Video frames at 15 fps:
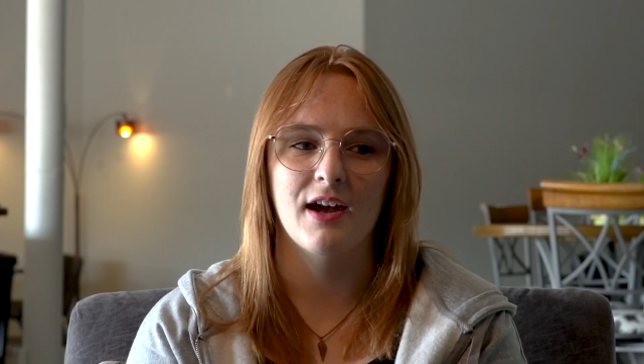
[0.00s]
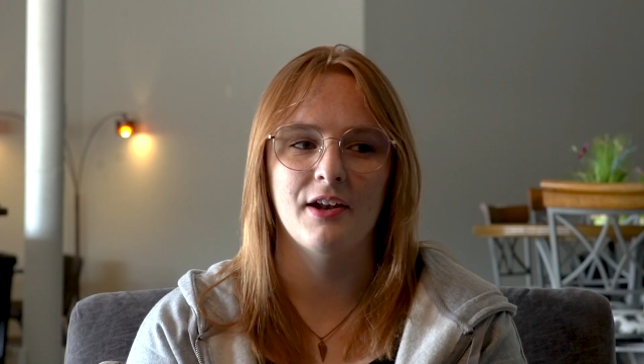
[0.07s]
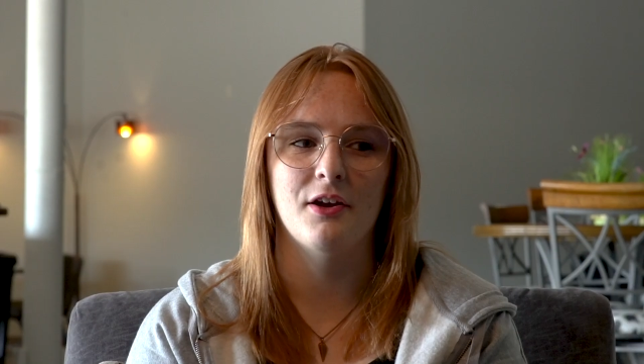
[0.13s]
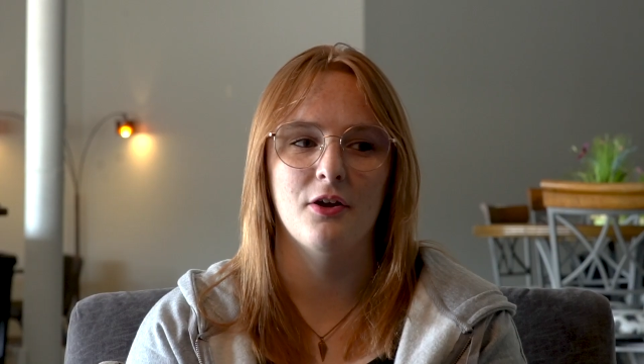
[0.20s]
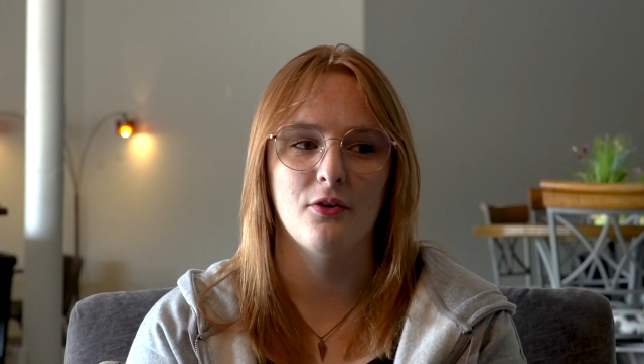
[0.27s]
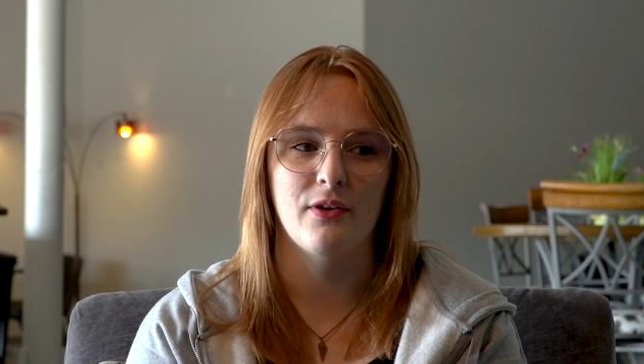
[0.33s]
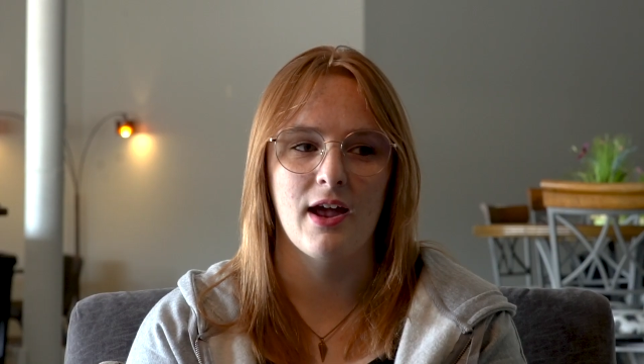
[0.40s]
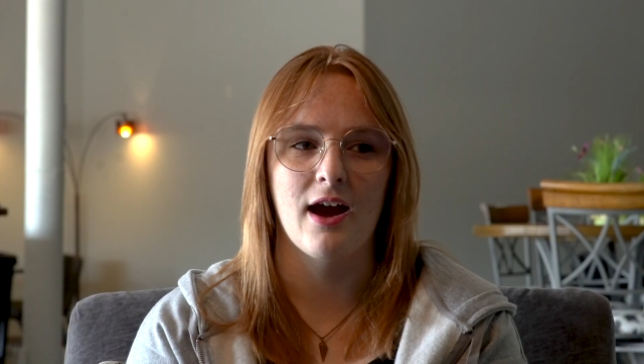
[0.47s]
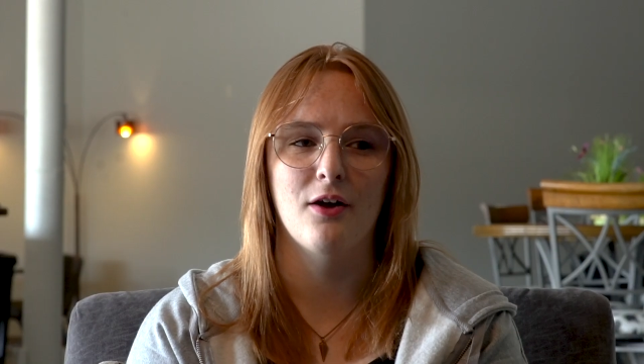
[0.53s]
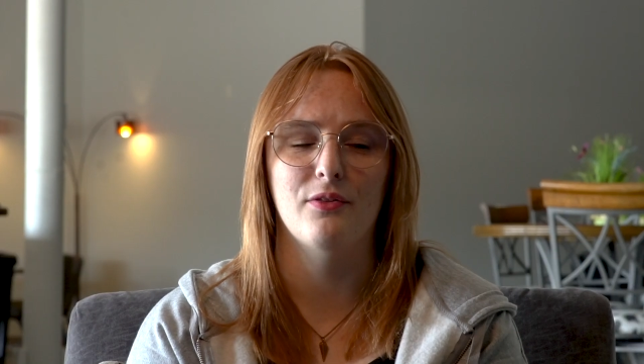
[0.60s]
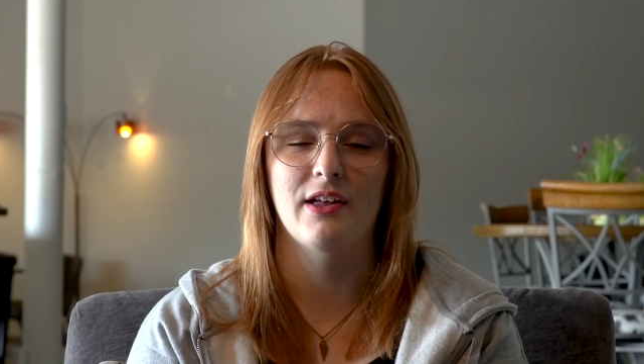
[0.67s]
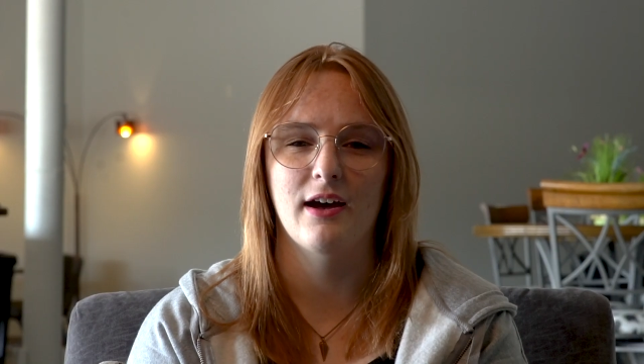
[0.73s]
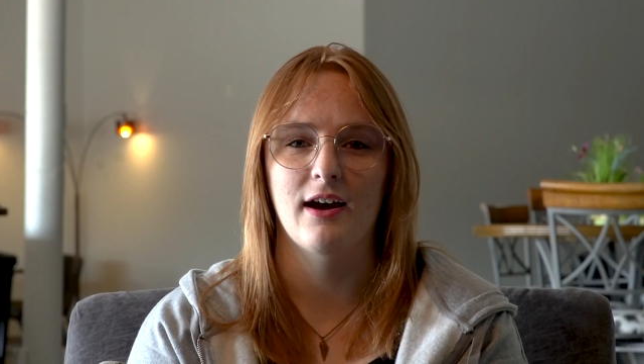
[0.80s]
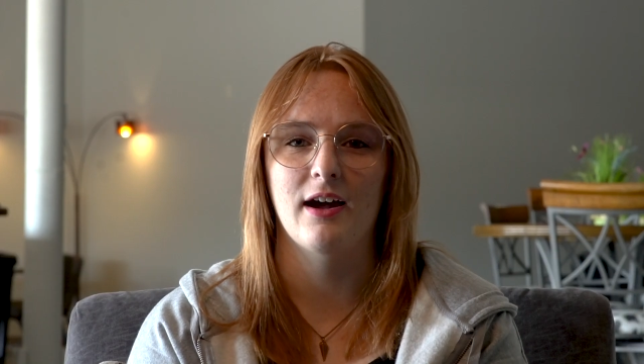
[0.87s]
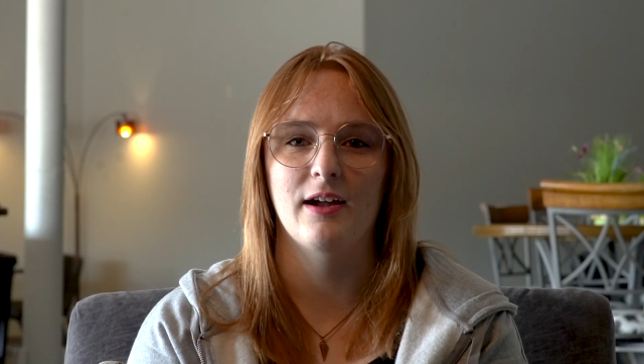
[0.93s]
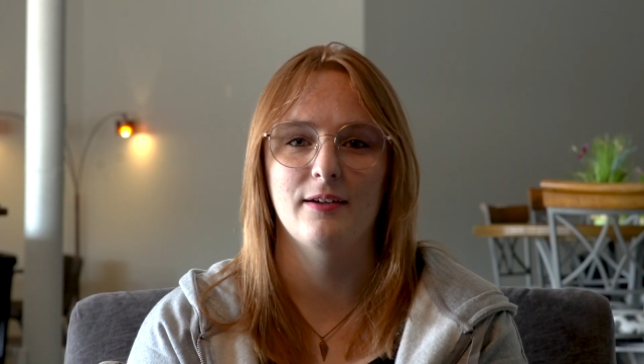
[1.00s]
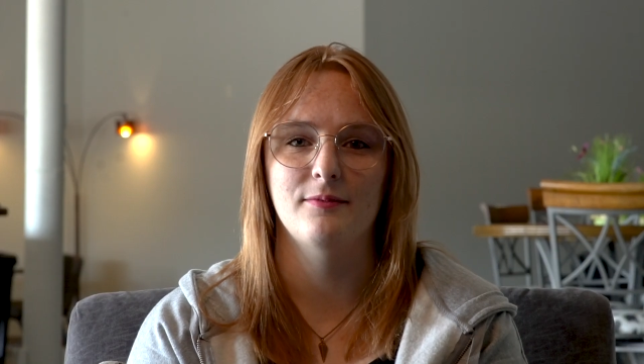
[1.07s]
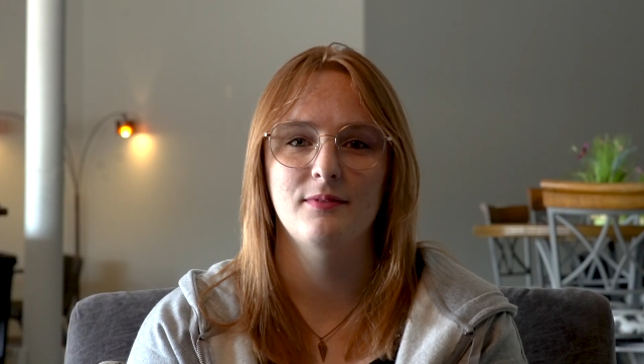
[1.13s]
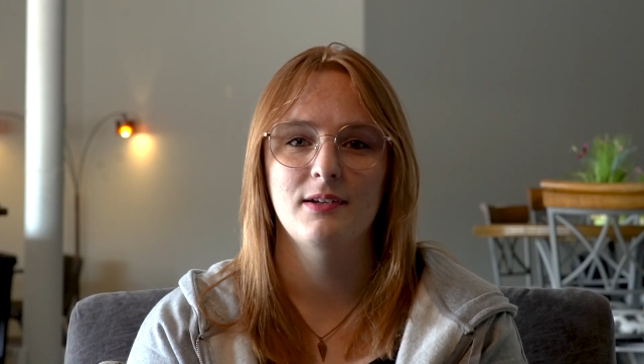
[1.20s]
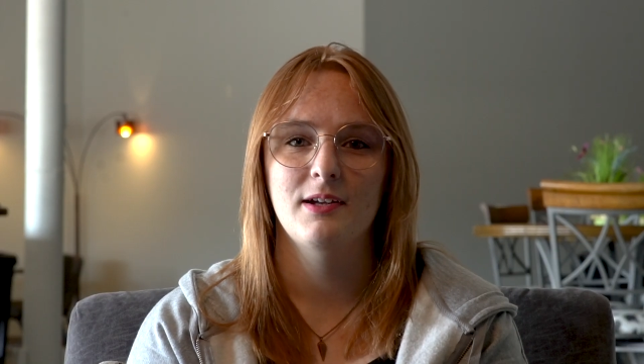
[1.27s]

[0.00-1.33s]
I know now that I